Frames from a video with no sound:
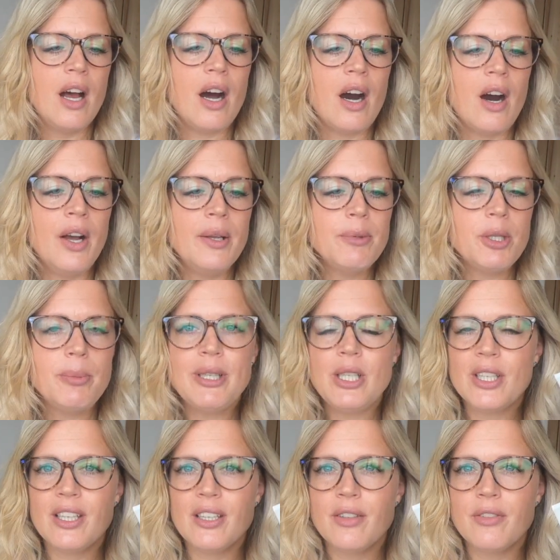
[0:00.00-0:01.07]
I'm going to be
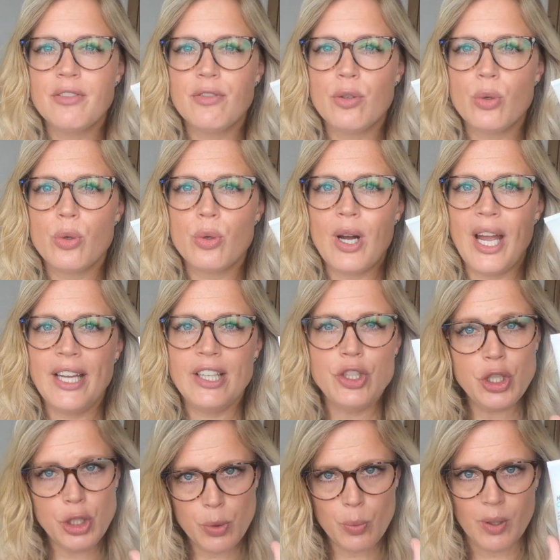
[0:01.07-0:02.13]
looking for a
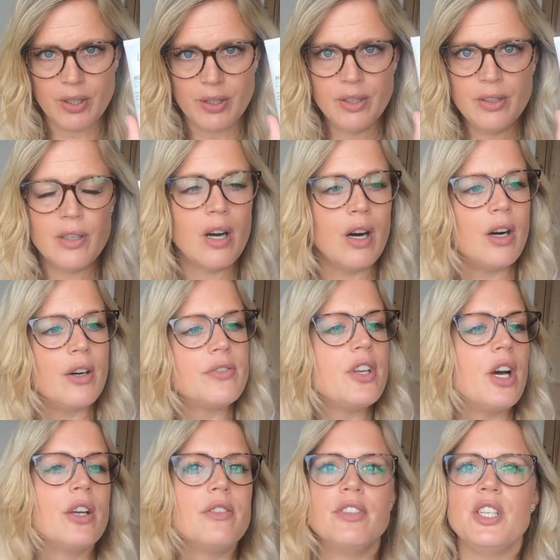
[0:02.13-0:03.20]
new one after
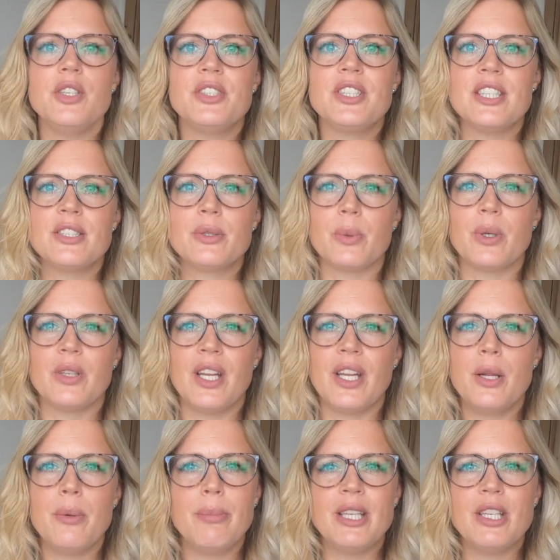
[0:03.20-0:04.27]
I've used this one, and
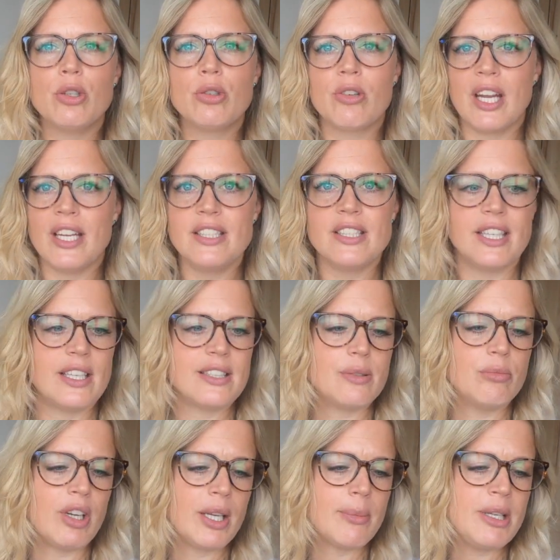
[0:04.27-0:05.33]
it'd be great to get some
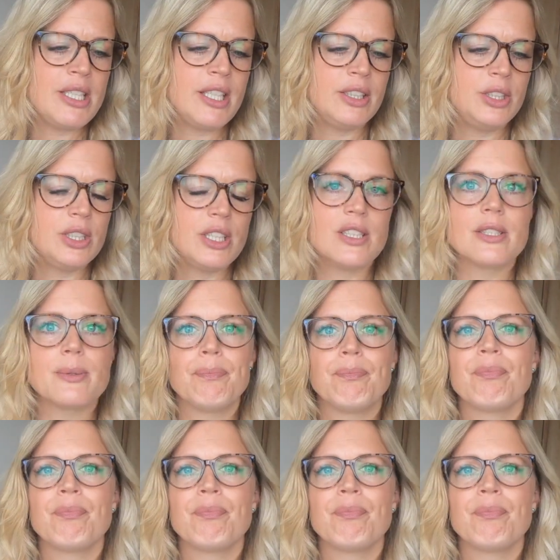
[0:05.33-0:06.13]
recommendations.